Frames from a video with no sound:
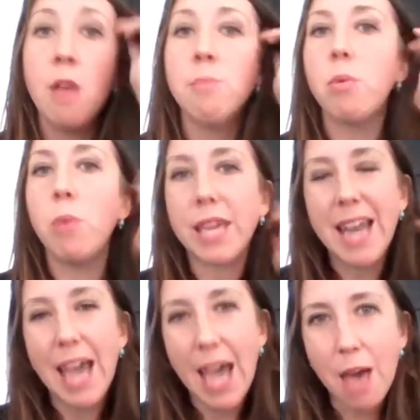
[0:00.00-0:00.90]
But what
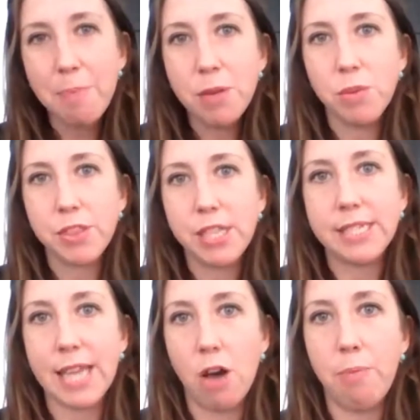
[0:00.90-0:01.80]
can happen with
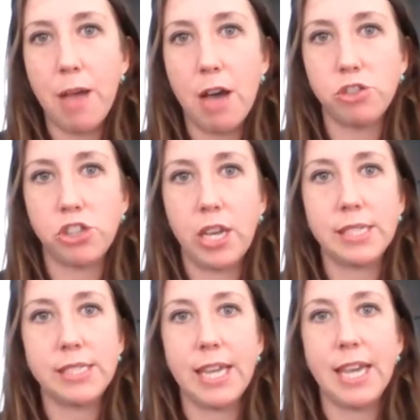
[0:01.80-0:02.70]
these
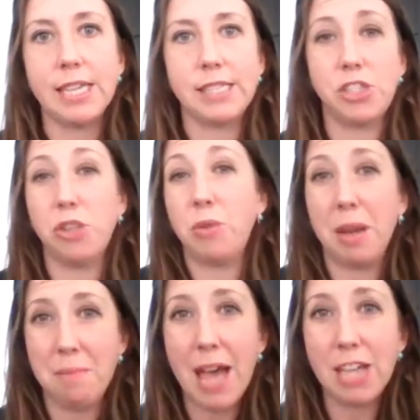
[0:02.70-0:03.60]
outpouchings is, as you
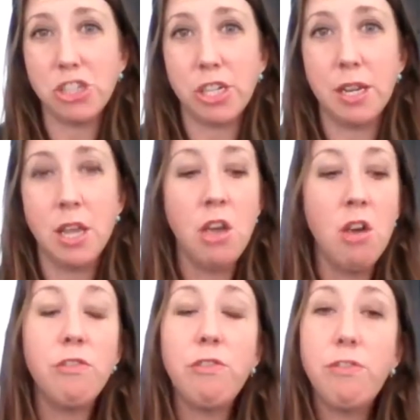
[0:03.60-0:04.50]
can imagine,
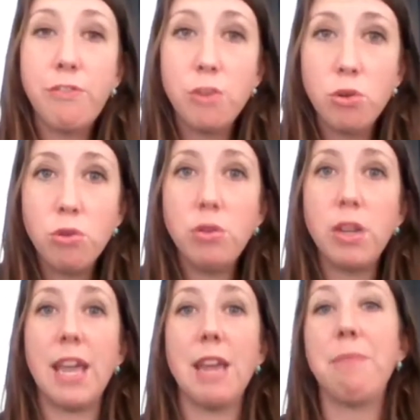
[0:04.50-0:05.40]

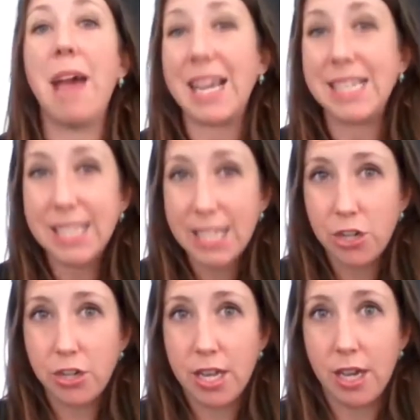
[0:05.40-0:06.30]
food and
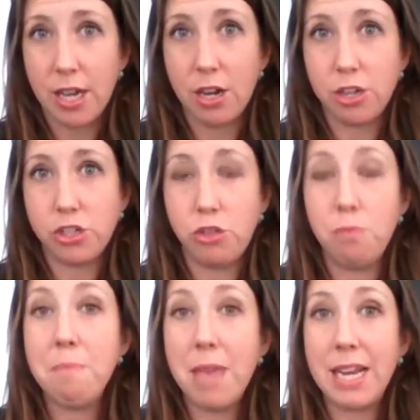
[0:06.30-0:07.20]
bacteria are two
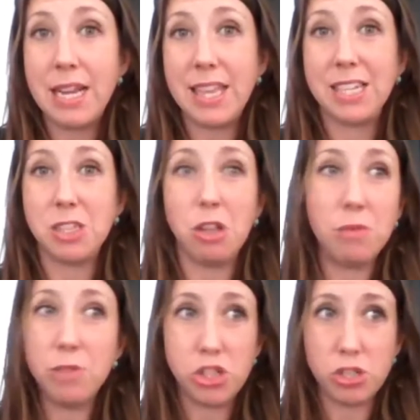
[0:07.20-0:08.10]
main things,
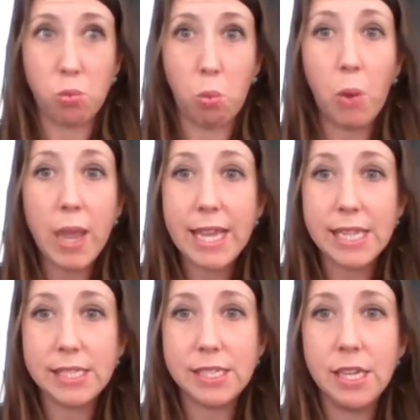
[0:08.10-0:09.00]
along with just
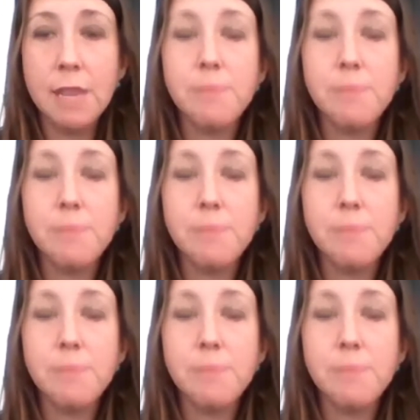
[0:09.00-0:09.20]
waste.